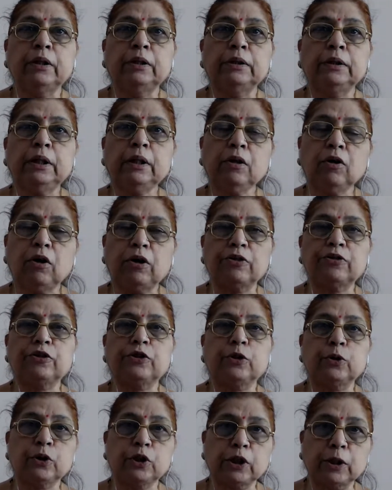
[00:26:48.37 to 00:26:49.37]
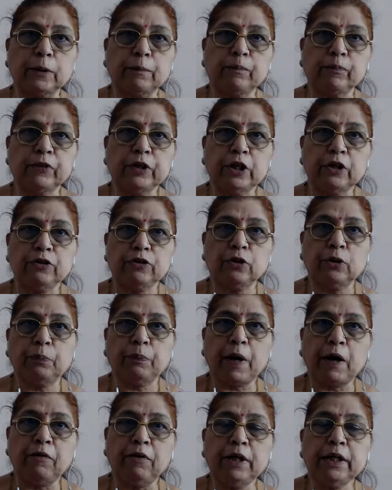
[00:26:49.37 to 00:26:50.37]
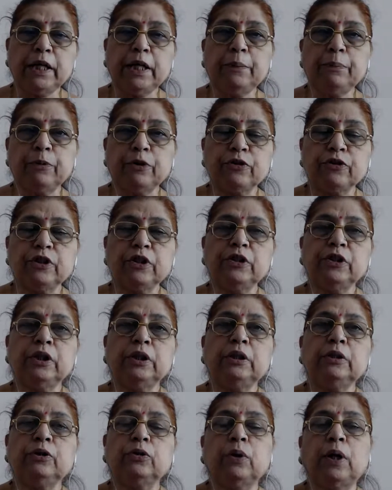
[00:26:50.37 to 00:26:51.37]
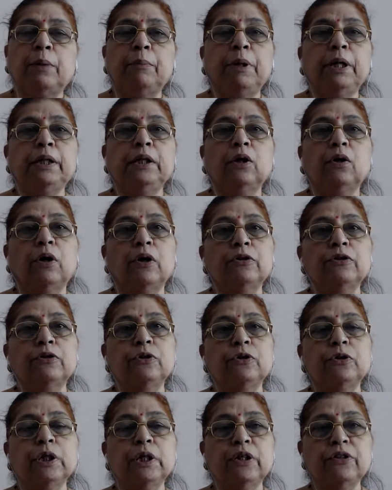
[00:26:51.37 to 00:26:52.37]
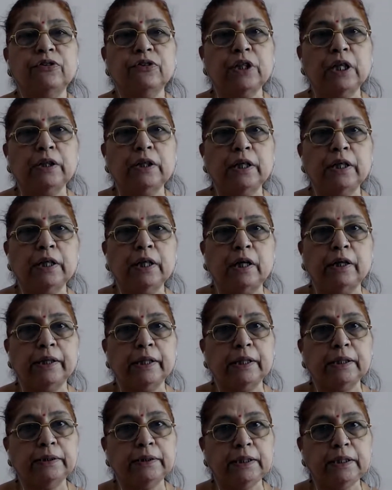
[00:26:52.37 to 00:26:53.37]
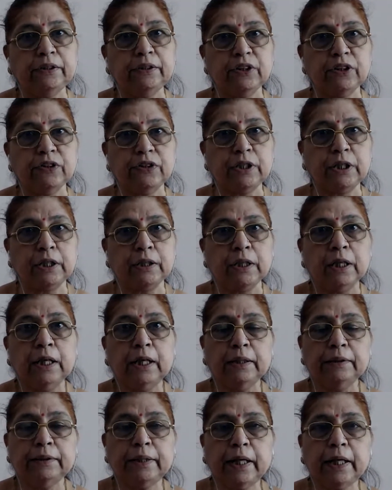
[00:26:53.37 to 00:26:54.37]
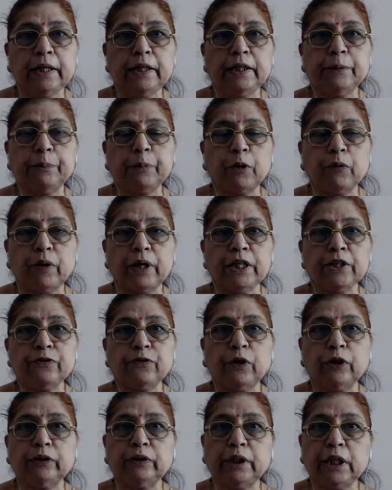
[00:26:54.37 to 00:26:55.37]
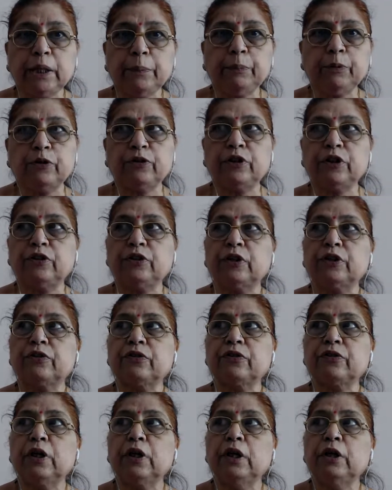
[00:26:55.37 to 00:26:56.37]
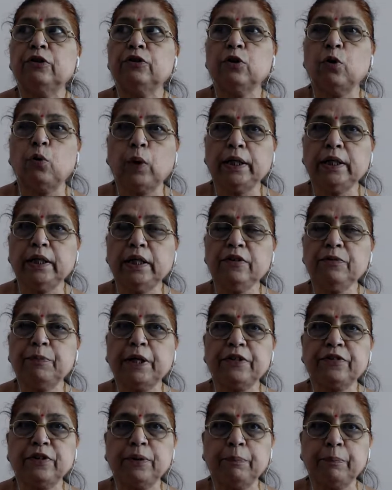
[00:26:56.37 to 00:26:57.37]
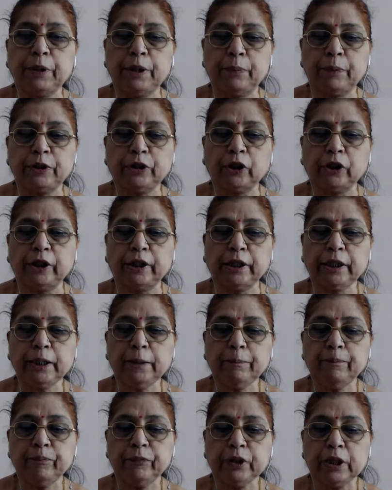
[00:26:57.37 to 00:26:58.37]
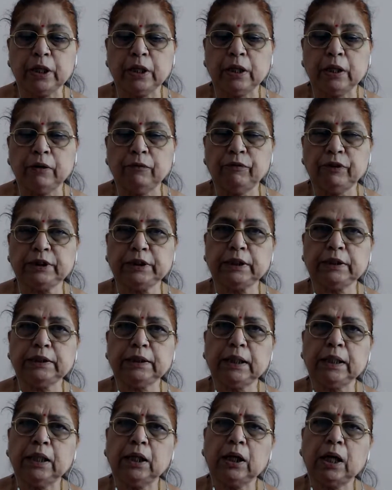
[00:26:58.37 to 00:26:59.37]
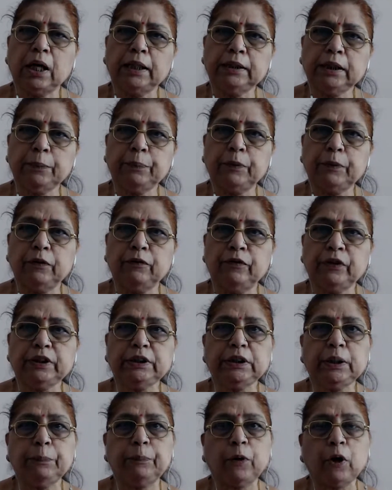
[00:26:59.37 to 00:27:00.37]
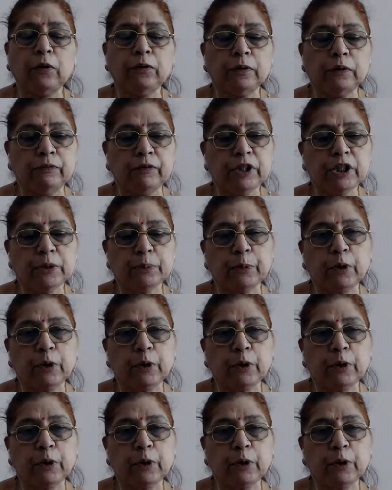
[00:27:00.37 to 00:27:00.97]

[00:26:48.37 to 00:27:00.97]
the constitution. So power and procedure to amend the constitution is stated in Article 368. There it provides for three procedures. So one is by simple majority, which is which